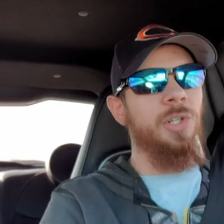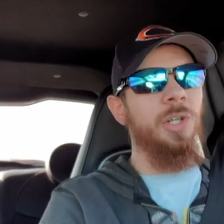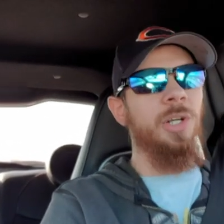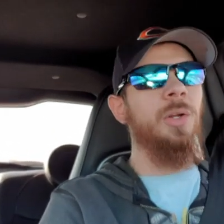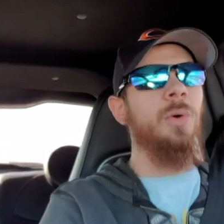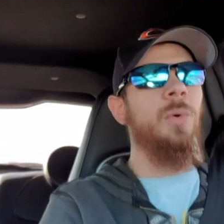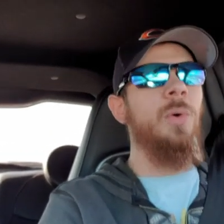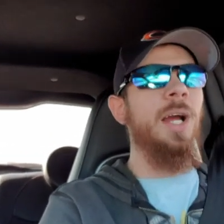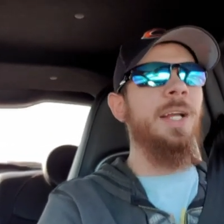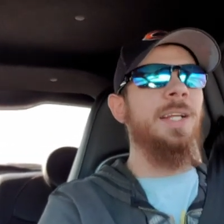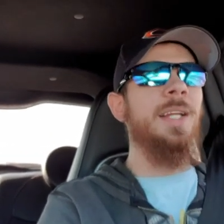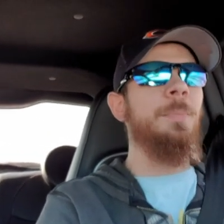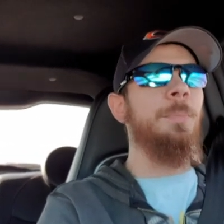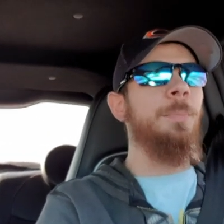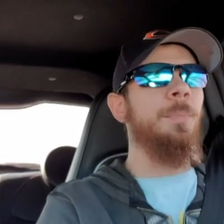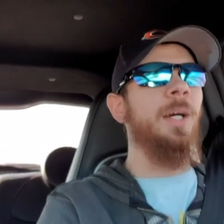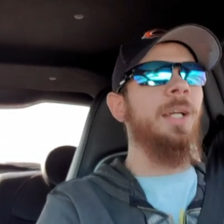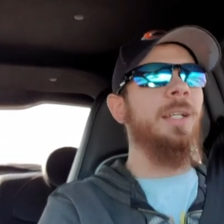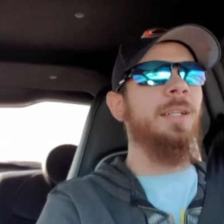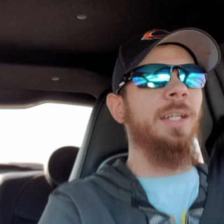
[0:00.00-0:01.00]
you're going to wind up
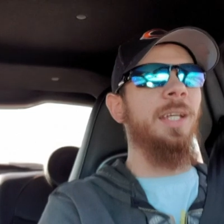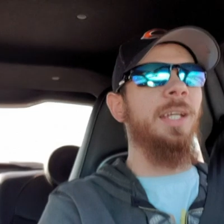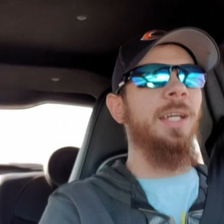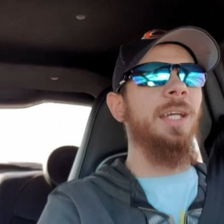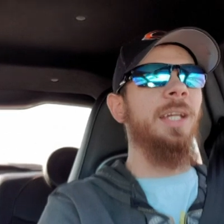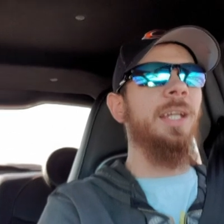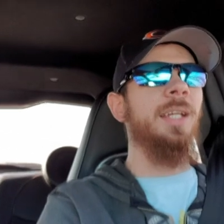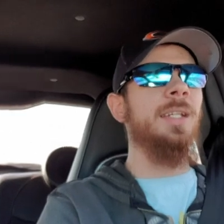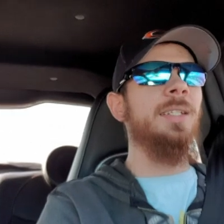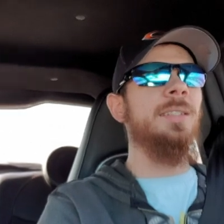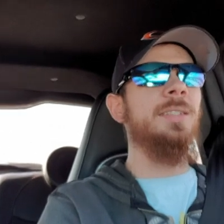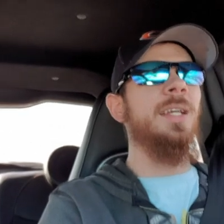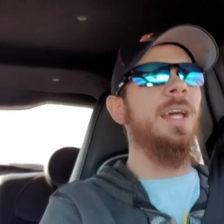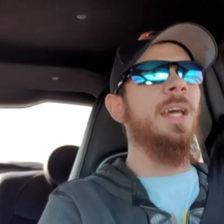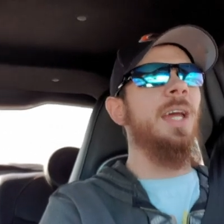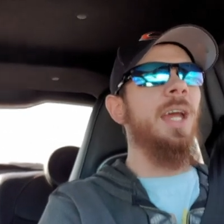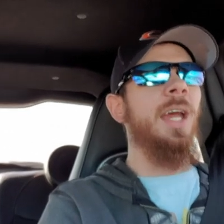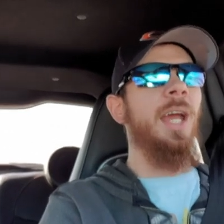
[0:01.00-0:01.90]
with is